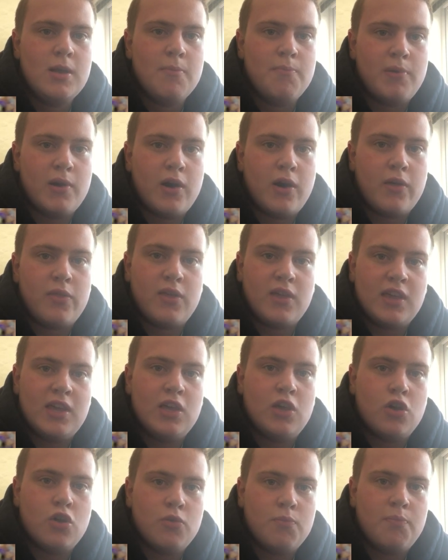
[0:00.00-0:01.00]
But I think he
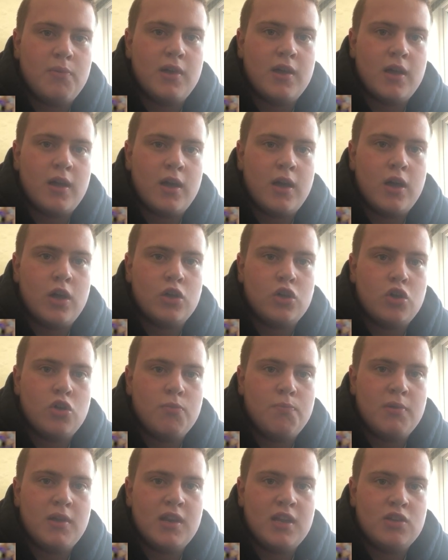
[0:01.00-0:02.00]
could be an
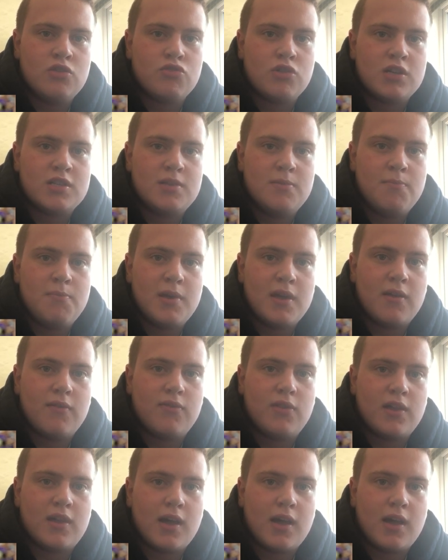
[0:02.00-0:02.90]
interesting pick for the